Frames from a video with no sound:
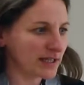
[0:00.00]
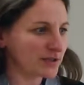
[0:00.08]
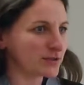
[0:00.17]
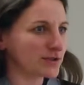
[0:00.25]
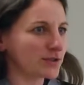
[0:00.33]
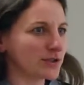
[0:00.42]

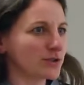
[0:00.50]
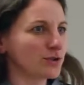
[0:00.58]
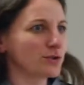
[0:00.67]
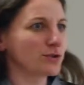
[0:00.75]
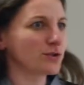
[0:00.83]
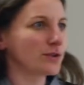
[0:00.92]
interesting
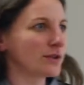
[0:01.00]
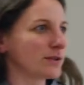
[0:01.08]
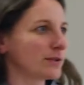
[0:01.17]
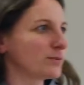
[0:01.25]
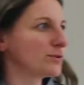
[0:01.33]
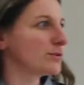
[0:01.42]
due
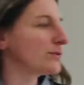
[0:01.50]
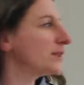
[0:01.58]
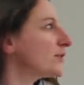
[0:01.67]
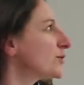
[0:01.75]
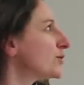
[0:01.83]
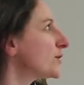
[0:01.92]
to
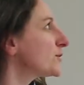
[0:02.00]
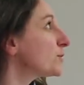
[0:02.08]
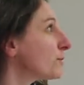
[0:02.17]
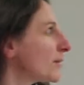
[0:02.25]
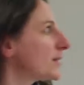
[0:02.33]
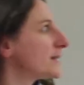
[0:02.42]
research, also
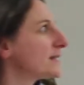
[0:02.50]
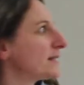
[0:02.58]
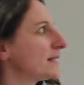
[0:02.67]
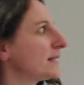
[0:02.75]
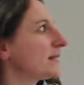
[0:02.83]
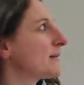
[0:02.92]

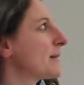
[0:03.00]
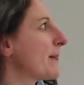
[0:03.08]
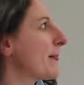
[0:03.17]
policy